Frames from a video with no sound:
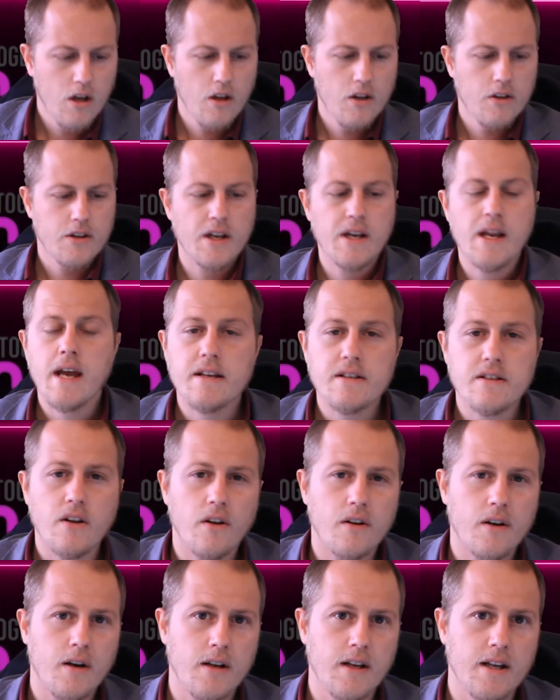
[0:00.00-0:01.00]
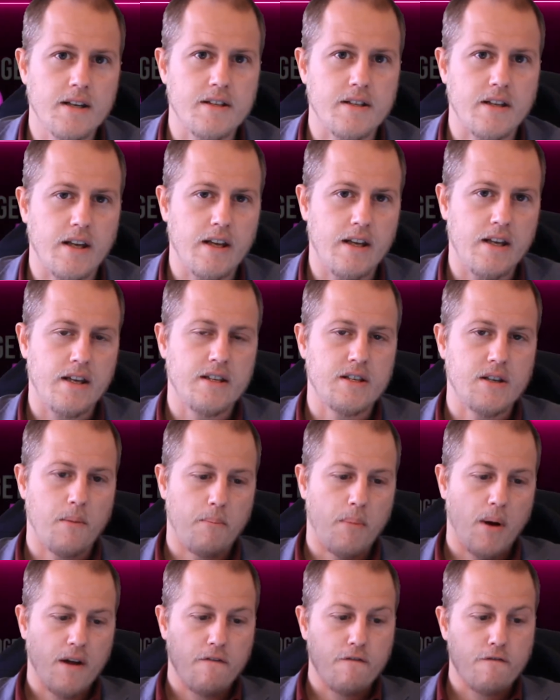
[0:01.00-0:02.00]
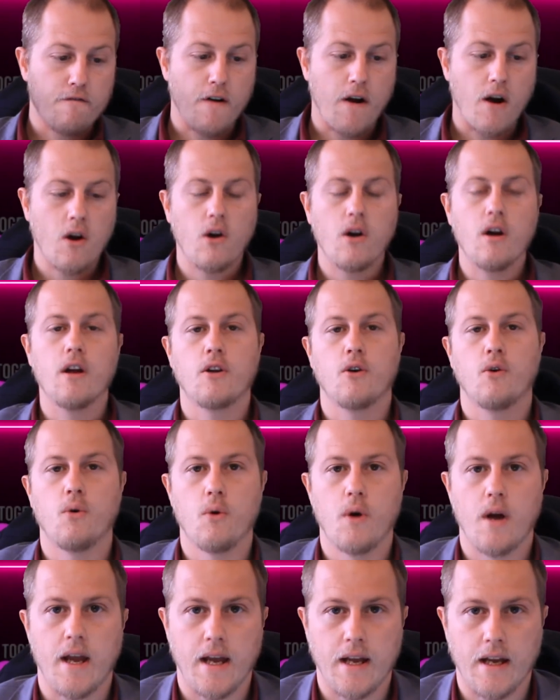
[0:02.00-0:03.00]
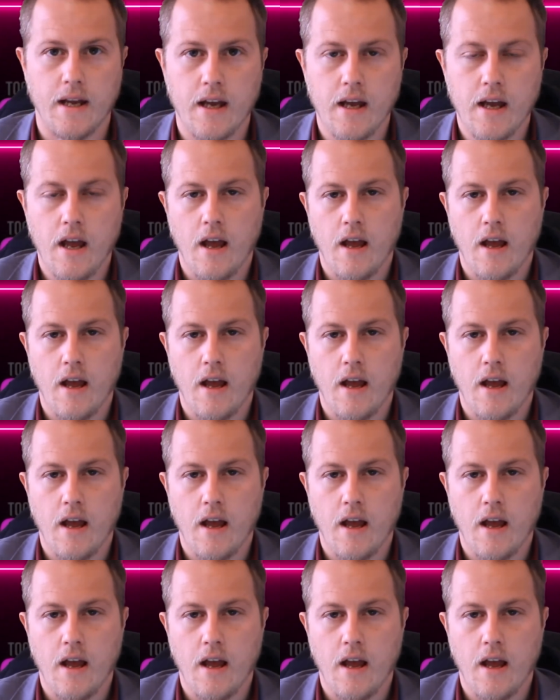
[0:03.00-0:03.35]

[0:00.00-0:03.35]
The next on our list is by far and away